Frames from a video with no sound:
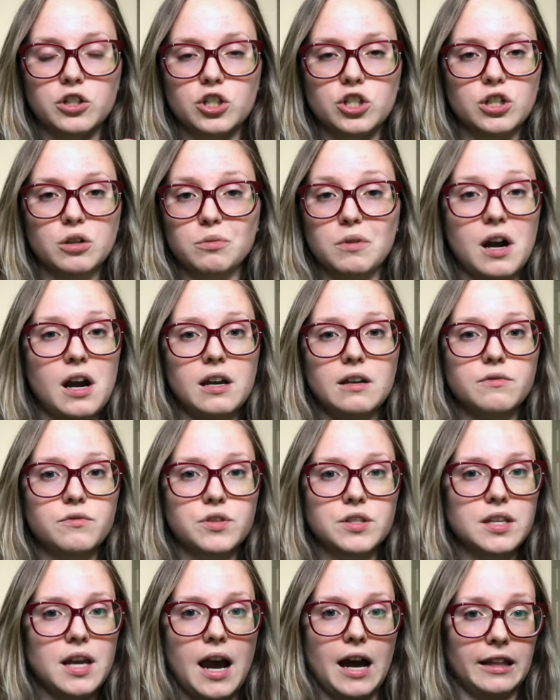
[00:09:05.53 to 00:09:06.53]
She
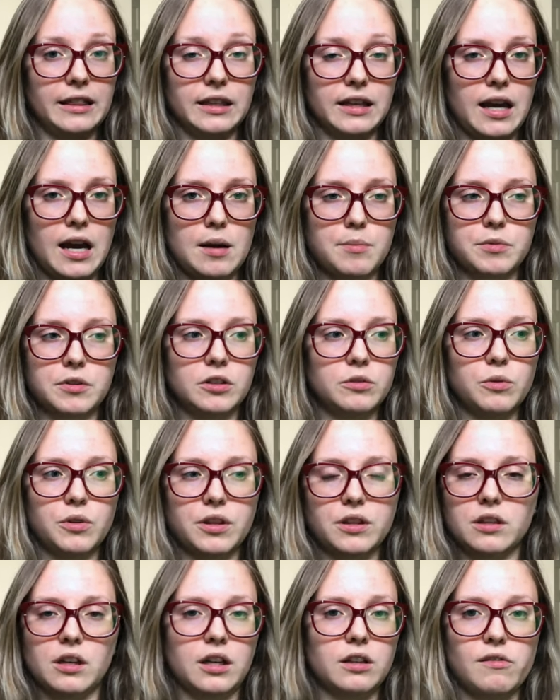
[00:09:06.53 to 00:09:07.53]
arrives at the capital
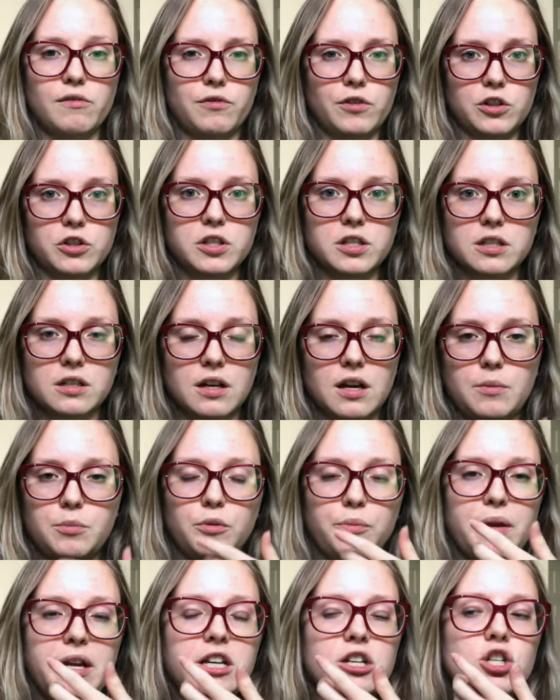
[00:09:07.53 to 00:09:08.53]
within like the first
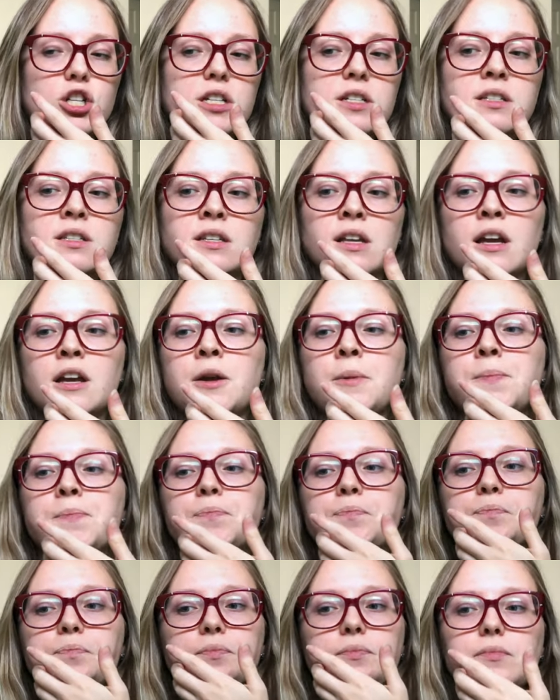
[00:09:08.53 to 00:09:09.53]
couple pages,
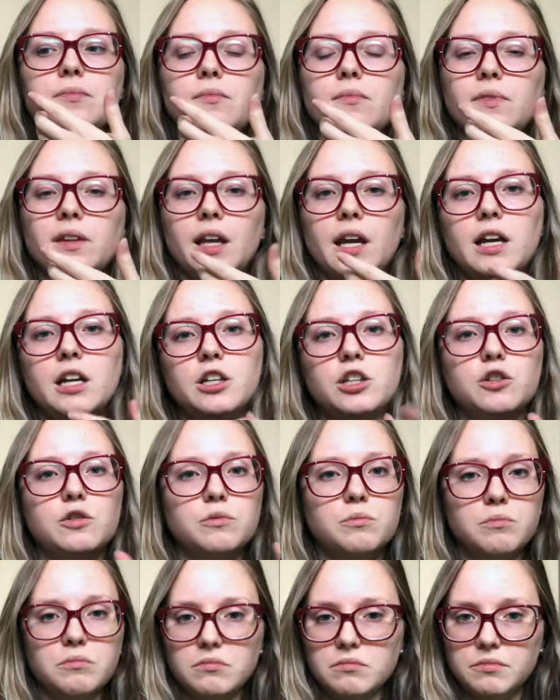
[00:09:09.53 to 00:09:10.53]
and
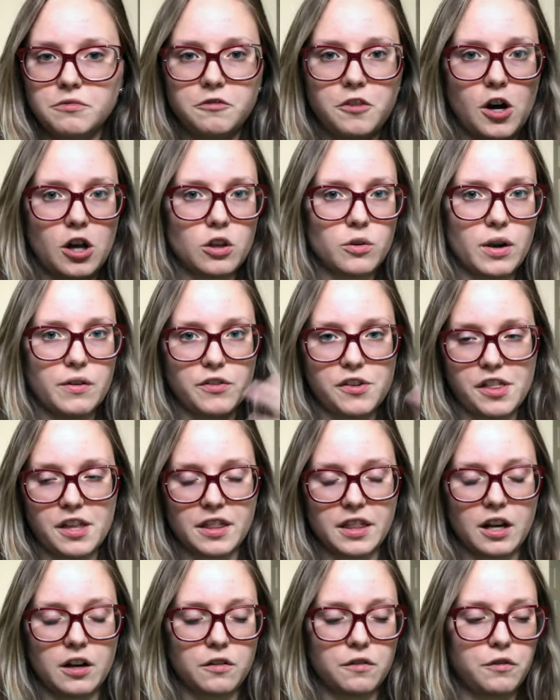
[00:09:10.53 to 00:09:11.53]
you follow everything
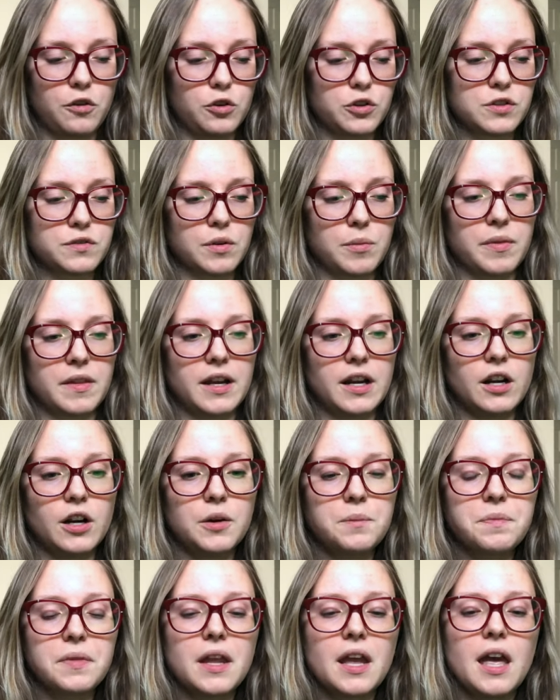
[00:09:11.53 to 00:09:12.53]
that unfolds from
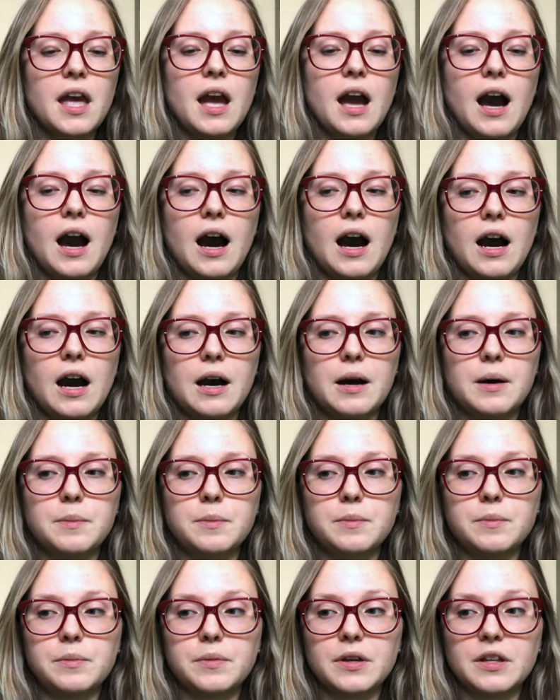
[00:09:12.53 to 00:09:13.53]
there.
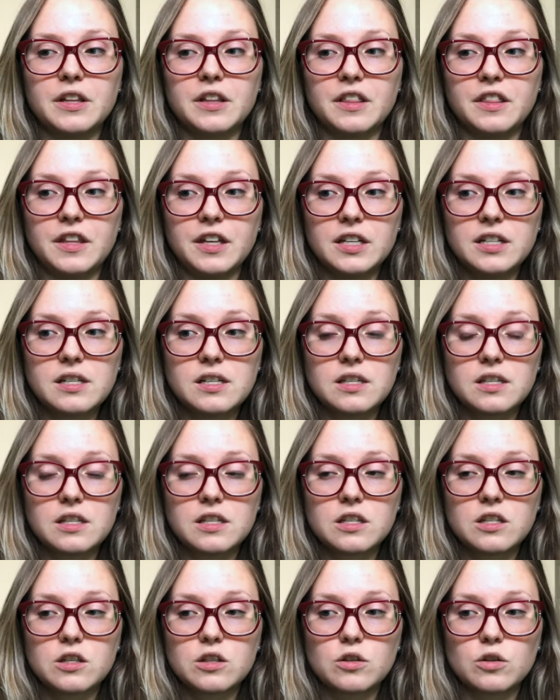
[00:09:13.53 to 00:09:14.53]

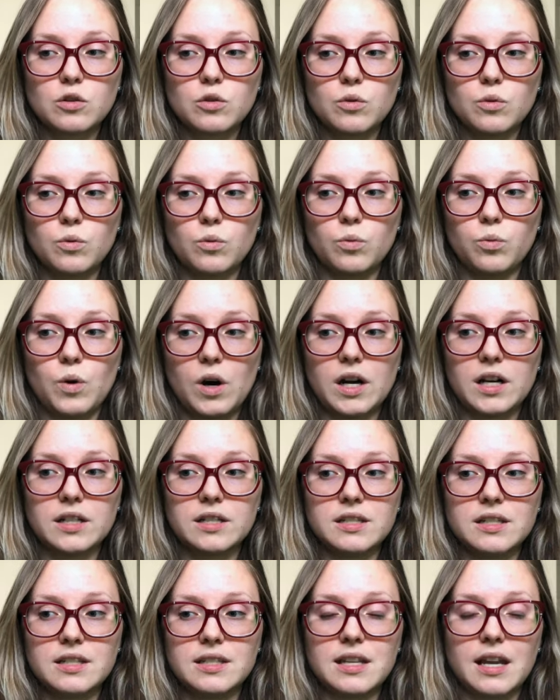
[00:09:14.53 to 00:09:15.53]
This
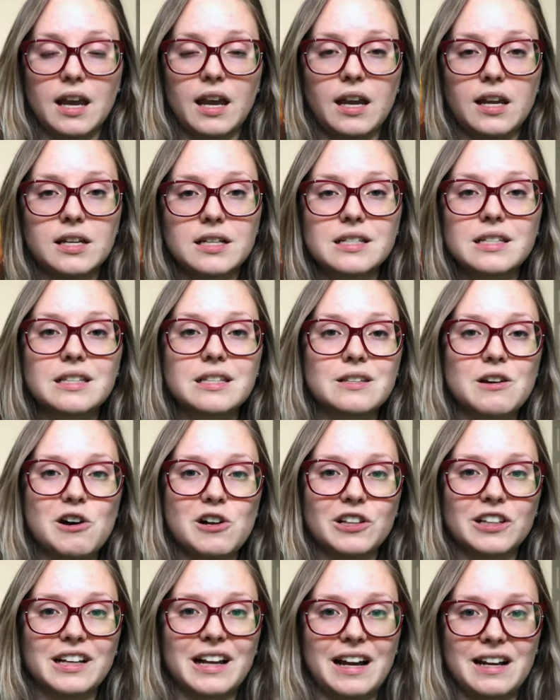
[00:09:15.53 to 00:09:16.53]
was a
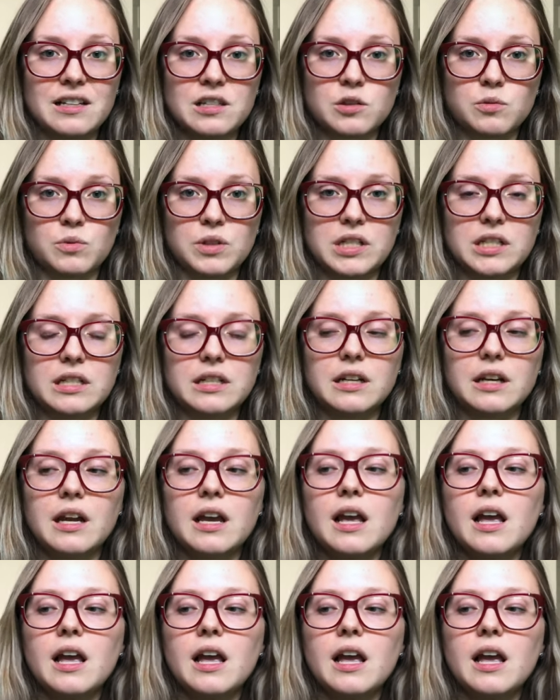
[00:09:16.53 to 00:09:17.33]
solid ass read.